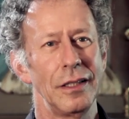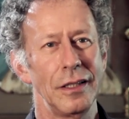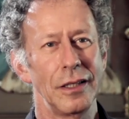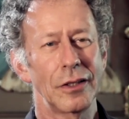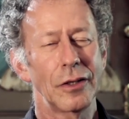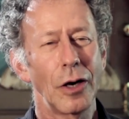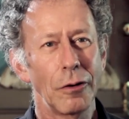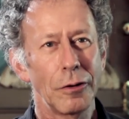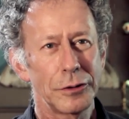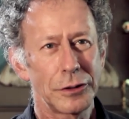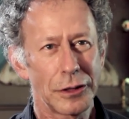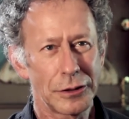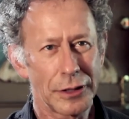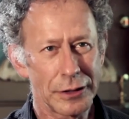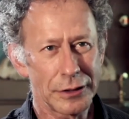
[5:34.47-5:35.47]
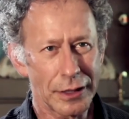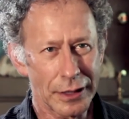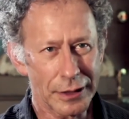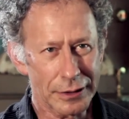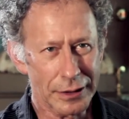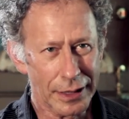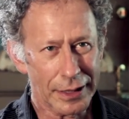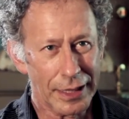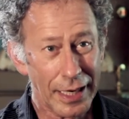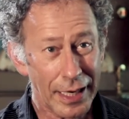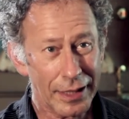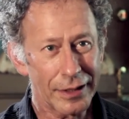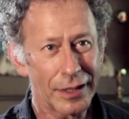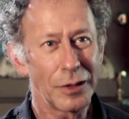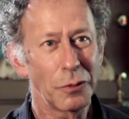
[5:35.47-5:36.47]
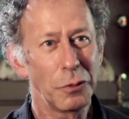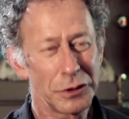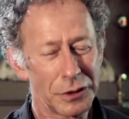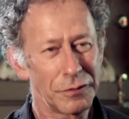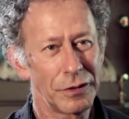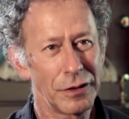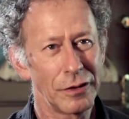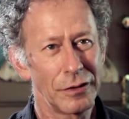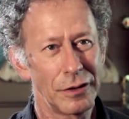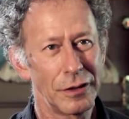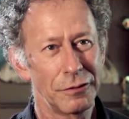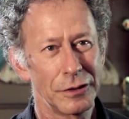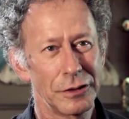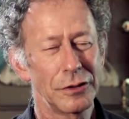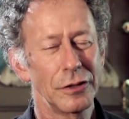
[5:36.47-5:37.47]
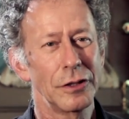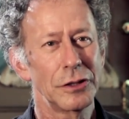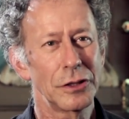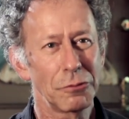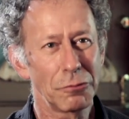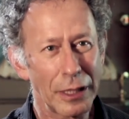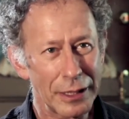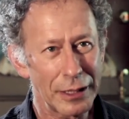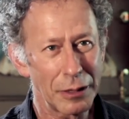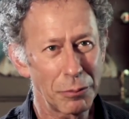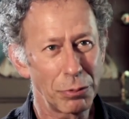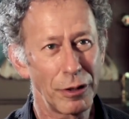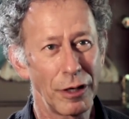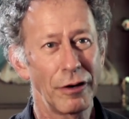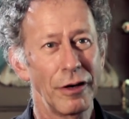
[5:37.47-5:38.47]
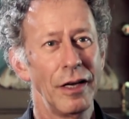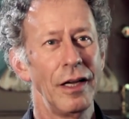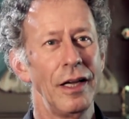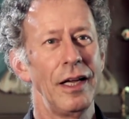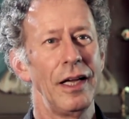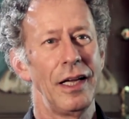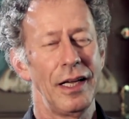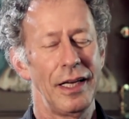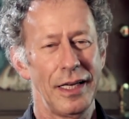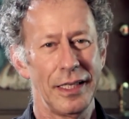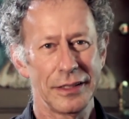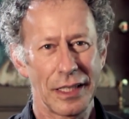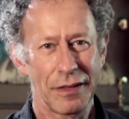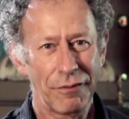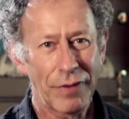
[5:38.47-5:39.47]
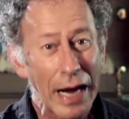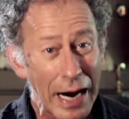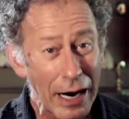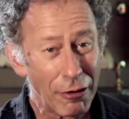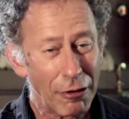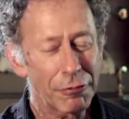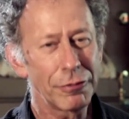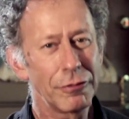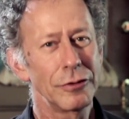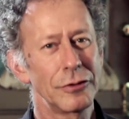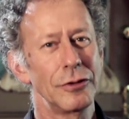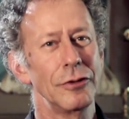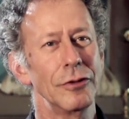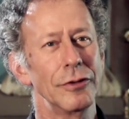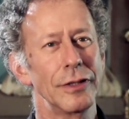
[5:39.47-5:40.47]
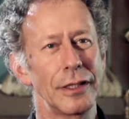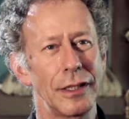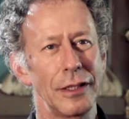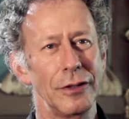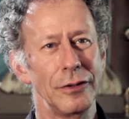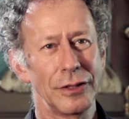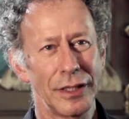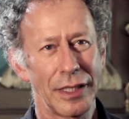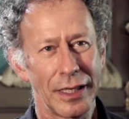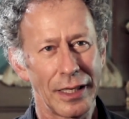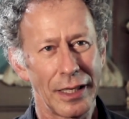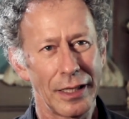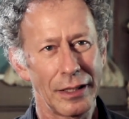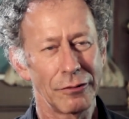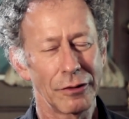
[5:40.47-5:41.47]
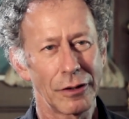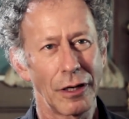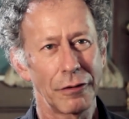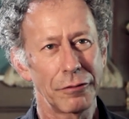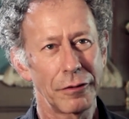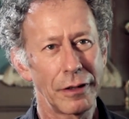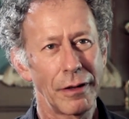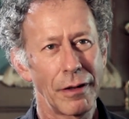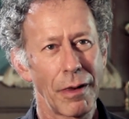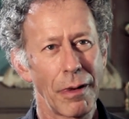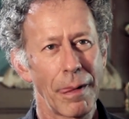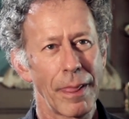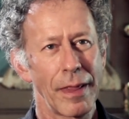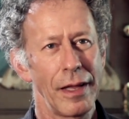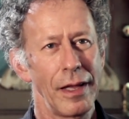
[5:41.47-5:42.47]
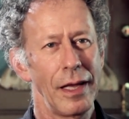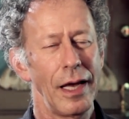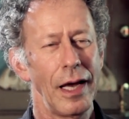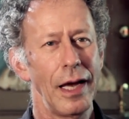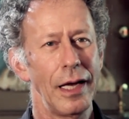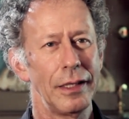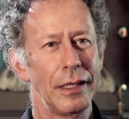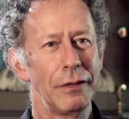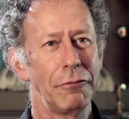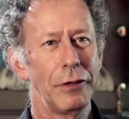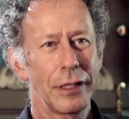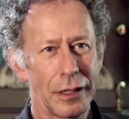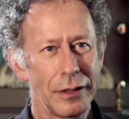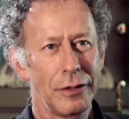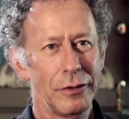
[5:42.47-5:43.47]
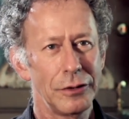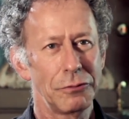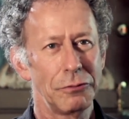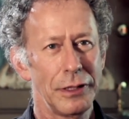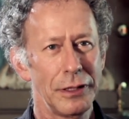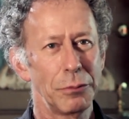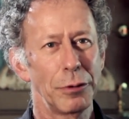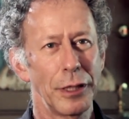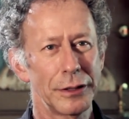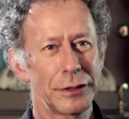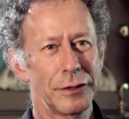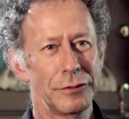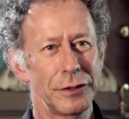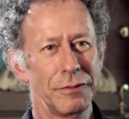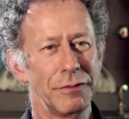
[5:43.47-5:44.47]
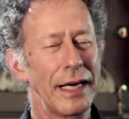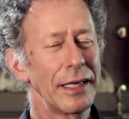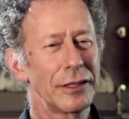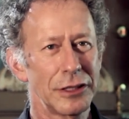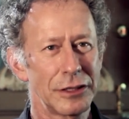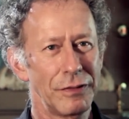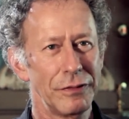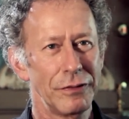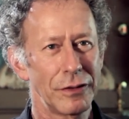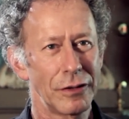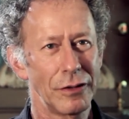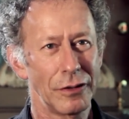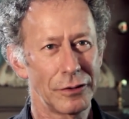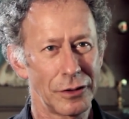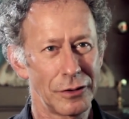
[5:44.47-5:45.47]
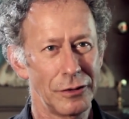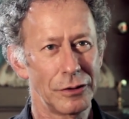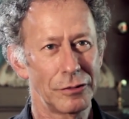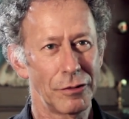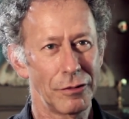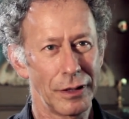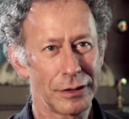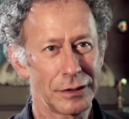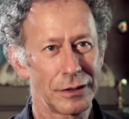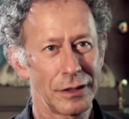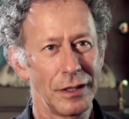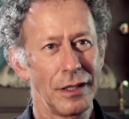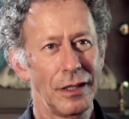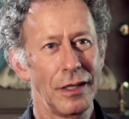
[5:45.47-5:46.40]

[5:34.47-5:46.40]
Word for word: the courage to change the things I can, and the wisdom to know the difference. So the serenity prayer is a powerful tool that they use in AA and recovery and that we can use, we depressives and anxious people can also use for us.